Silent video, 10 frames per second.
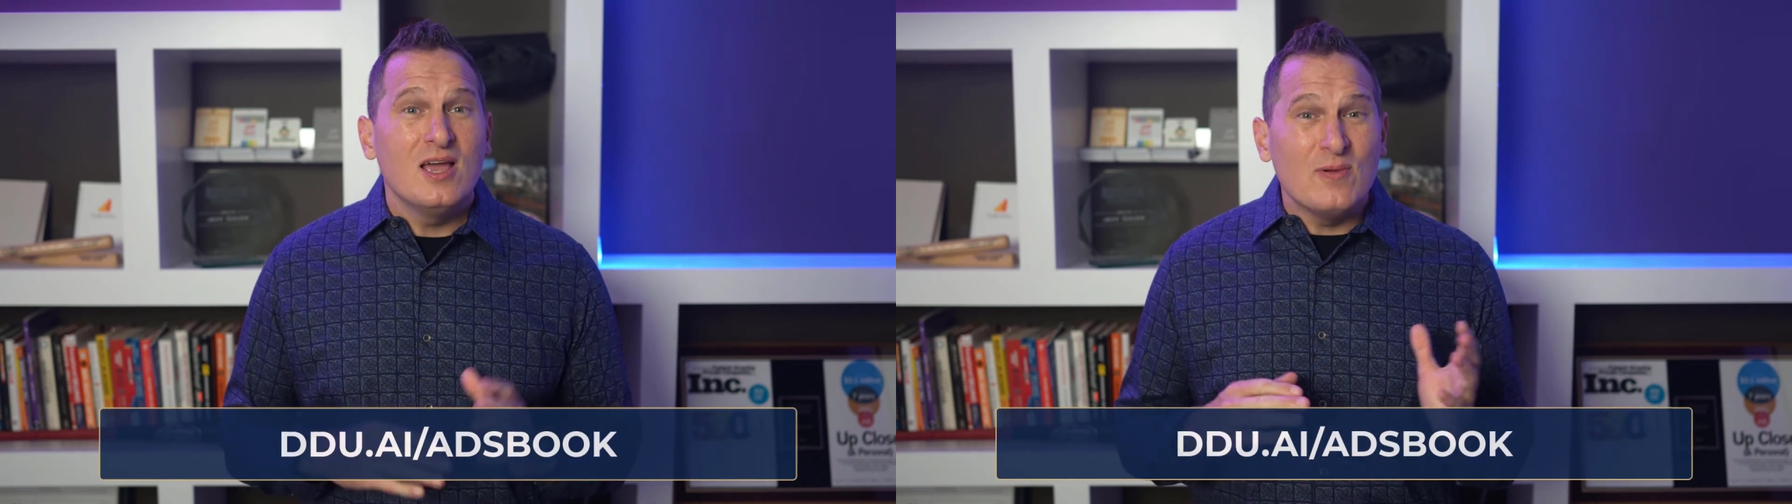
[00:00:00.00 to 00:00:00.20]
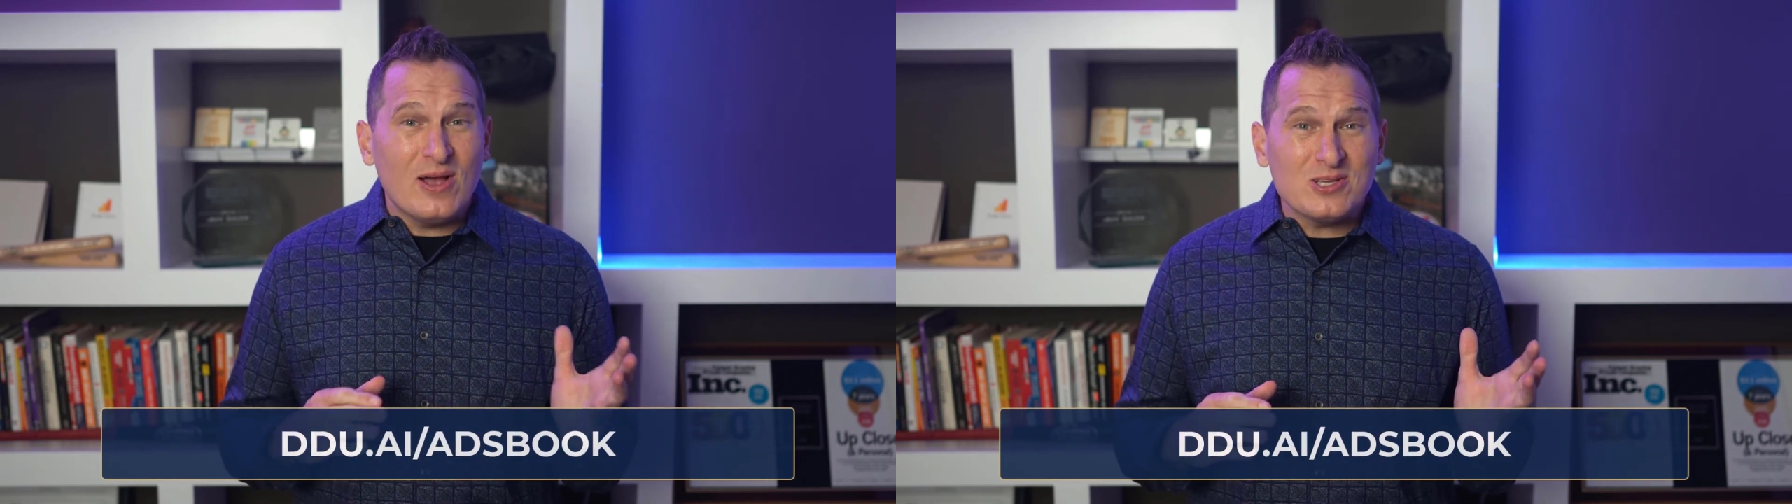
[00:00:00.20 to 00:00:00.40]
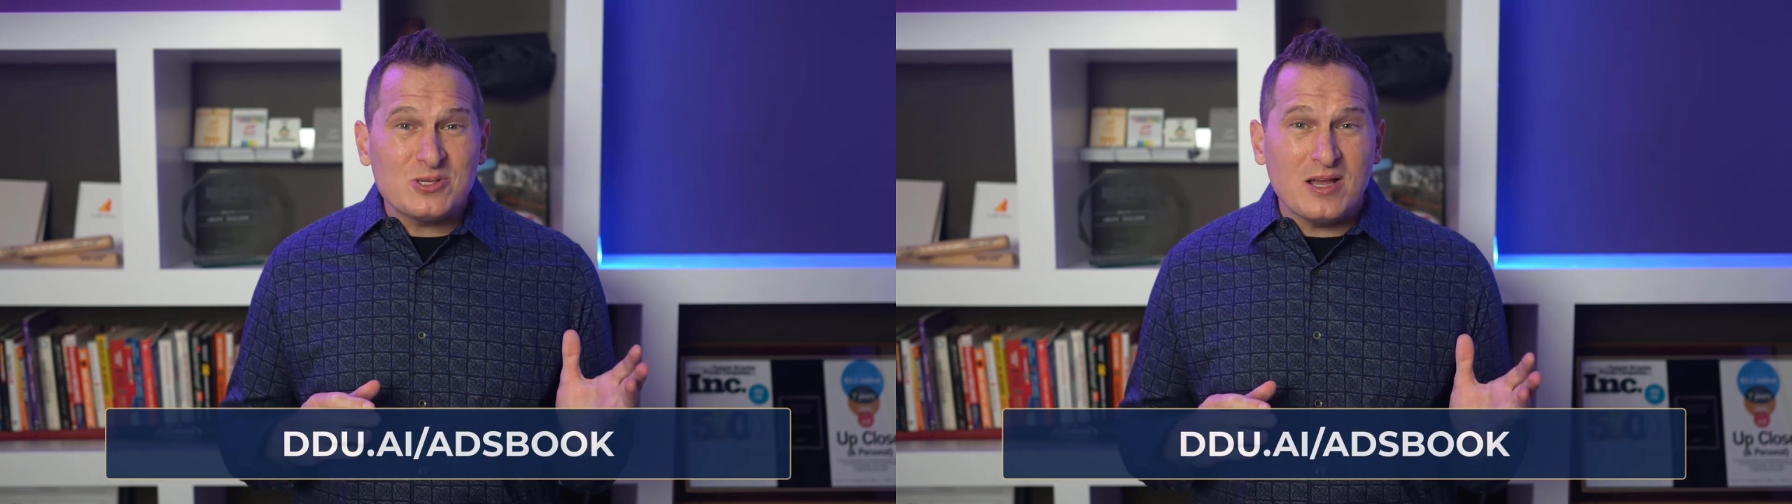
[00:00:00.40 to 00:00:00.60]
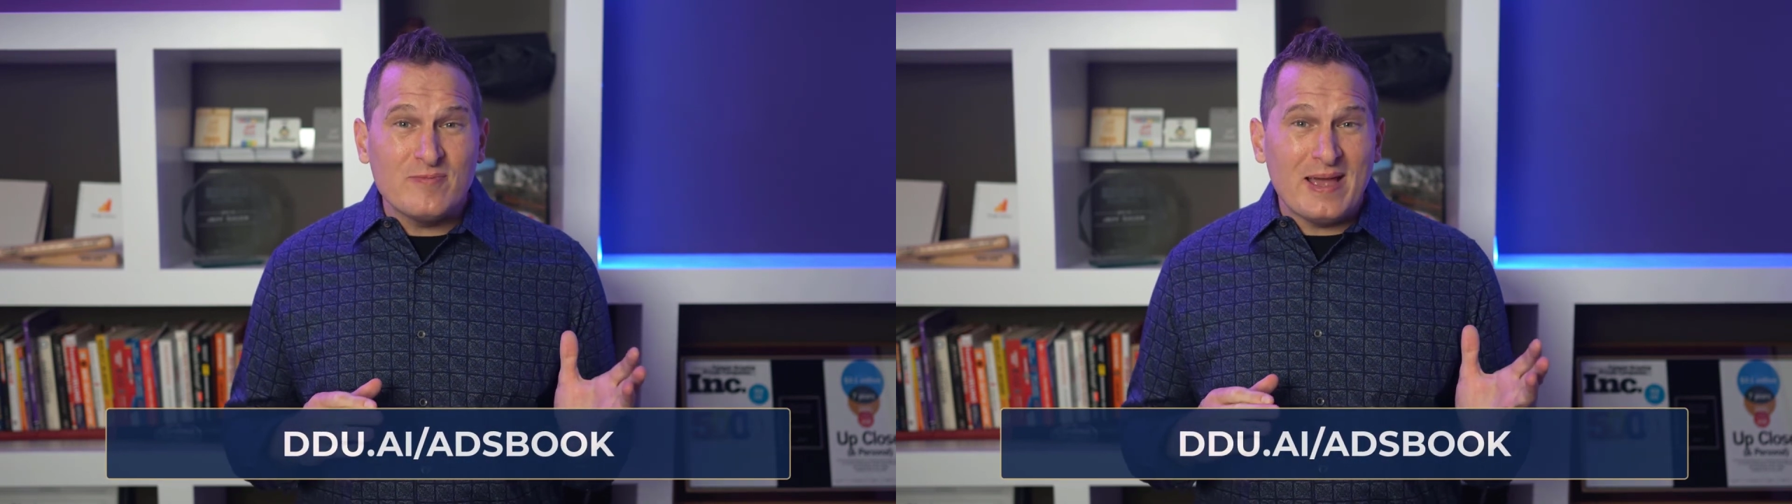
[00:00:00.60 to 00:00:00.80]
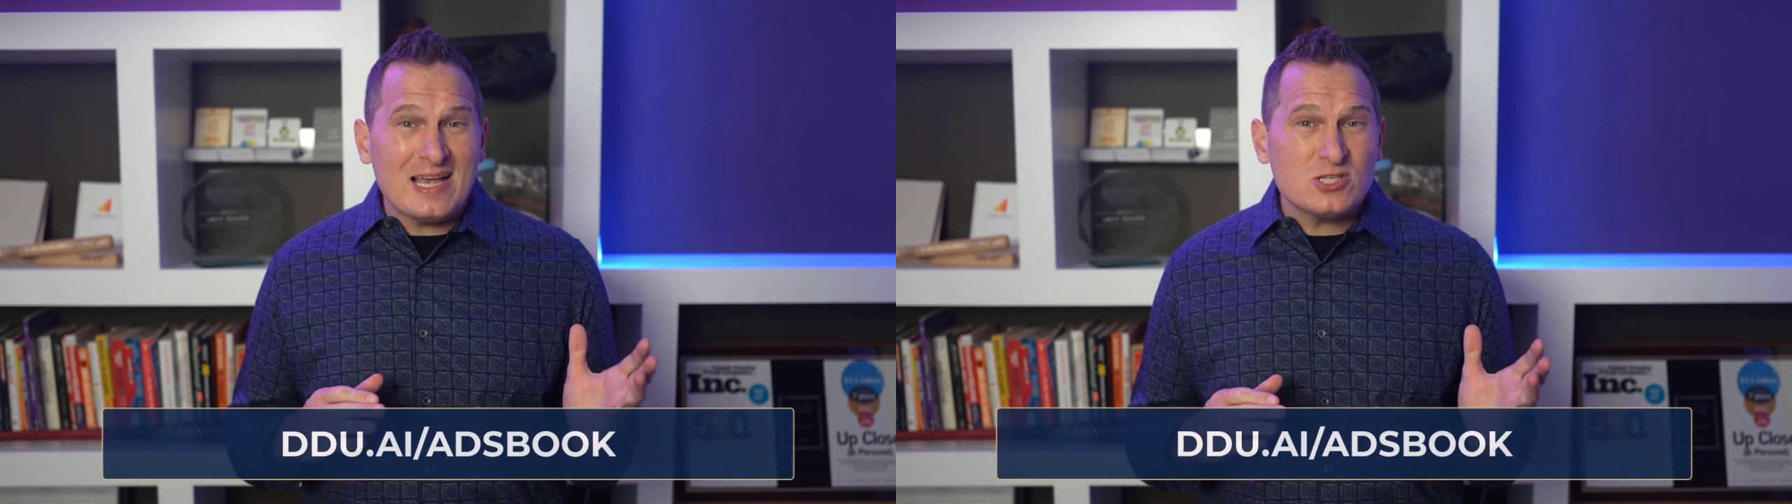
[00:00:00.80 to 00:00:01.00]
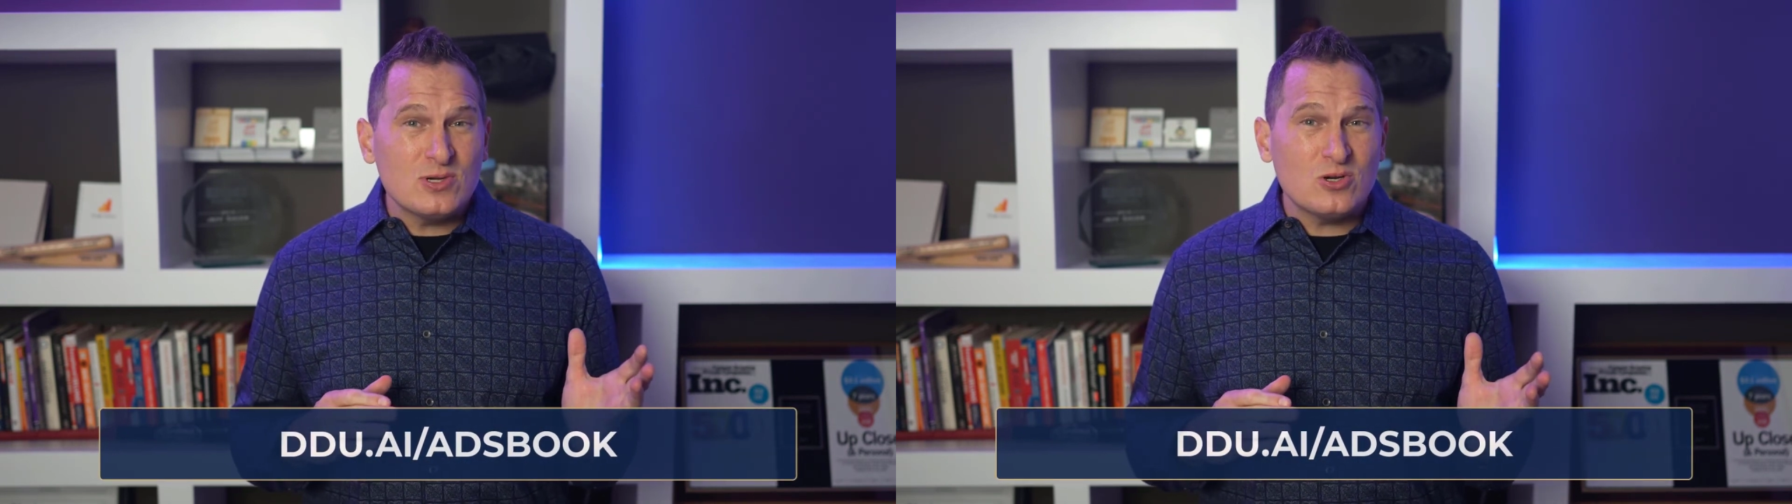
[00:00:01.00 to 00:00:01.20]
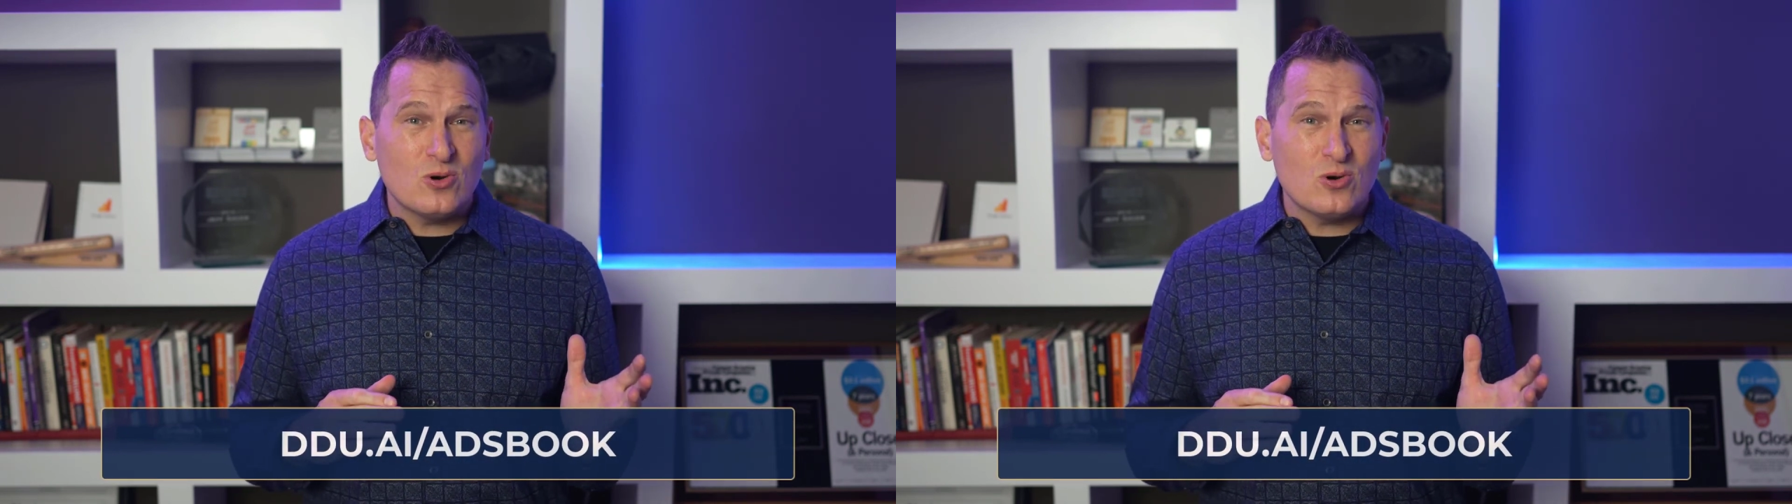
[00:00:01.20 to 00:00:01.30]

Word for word: We also have mastery